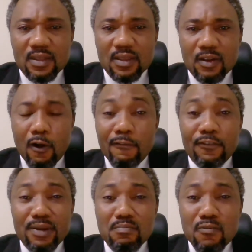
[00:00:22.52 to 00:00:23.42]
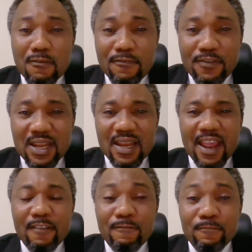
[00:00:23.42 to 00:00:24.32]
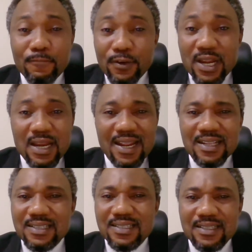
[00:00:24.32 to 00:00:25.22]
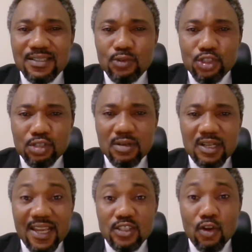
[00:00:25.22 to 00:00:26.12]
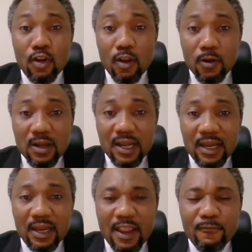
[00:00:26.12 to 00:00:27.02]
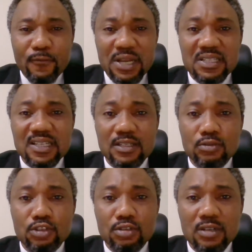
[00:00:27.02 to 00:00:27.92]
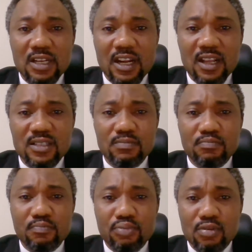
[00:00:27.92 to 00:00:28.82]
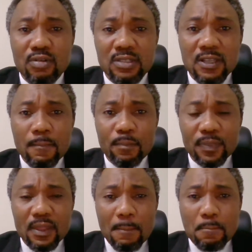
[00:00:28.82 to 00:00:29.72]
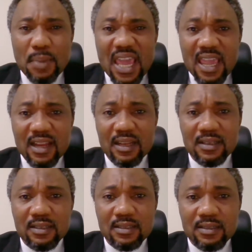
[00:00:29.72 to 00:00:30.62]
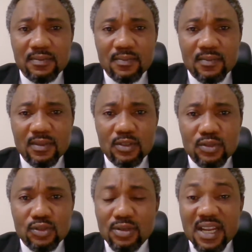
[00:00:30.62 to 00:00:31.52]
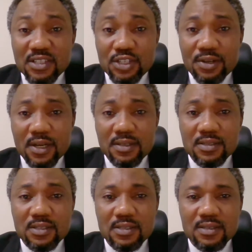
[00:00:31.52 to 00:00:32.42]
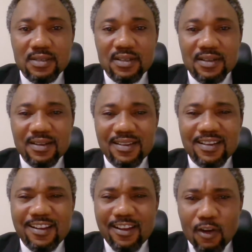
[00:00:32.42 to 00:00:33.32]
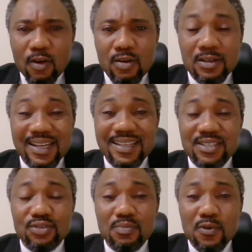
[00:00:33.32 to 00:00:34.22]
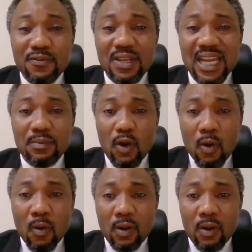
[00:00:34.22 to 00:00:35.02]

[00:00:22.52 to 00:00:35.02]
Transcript: of removing every institution that is ungodly, every institution that has brought pain to Nigerians. God is removing them all,